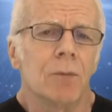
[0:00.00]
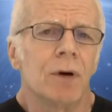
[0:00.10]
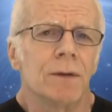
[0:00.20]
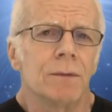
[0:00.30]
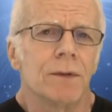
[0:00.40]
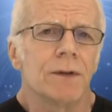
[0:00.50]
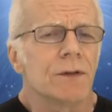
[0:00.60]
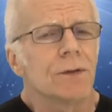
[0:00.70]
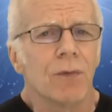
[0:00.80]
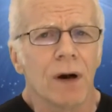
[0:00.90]
but this
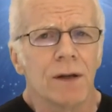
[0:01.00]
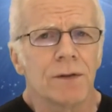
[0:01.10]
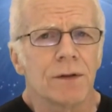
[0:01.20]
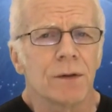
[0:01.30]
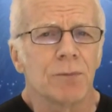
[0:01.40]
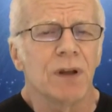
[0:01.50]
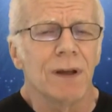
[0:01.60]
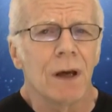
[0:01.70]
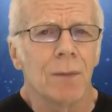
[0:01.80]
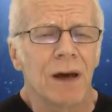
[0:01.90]
device is a
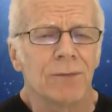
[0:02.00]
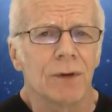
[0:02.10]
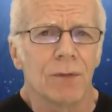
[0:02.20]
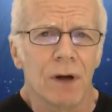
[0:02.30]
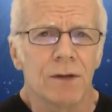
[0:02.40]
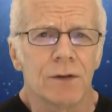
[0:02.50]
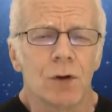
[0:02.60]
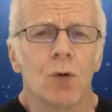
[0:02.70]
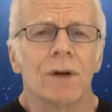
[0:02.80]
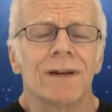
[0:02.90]
PEMF device
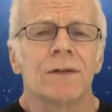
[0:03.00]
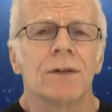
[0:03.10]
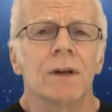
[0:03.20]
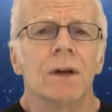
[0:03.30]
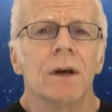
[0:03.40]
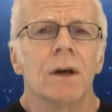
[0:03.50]
known as the